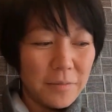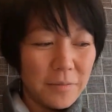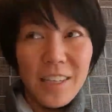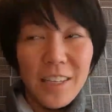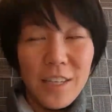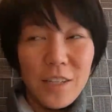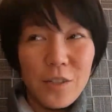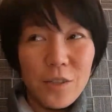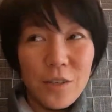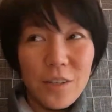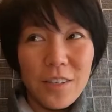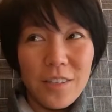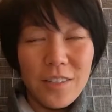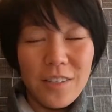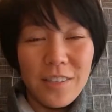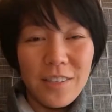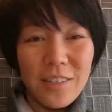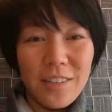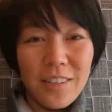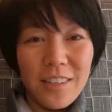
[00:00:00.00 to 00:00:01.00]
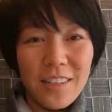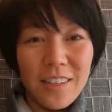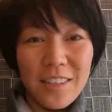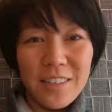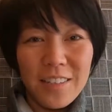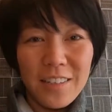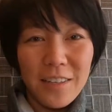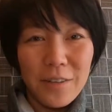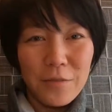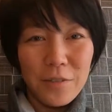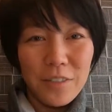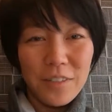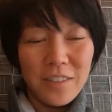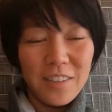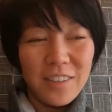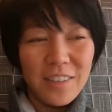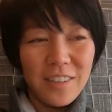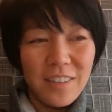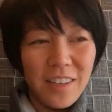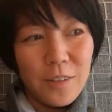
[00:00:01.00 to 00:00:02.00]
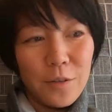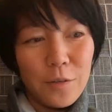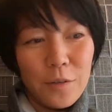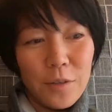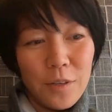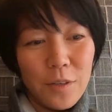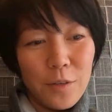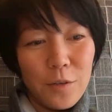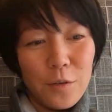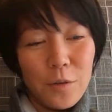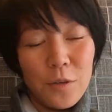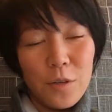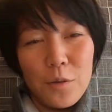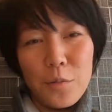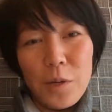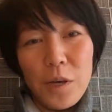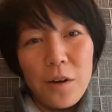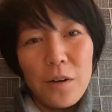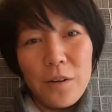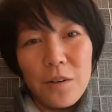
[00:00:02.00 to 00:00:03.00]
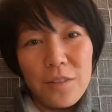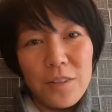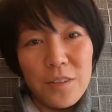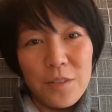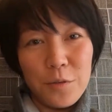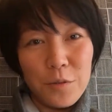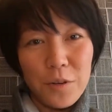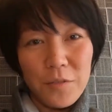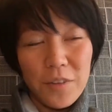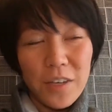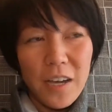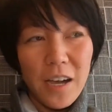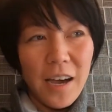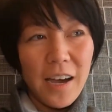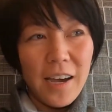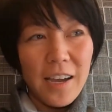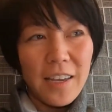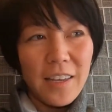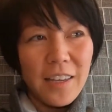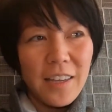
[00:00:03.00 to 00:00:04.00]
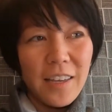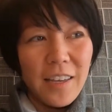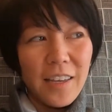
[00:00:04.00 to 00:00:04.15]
he took it to the next level. We all heard the story of the guy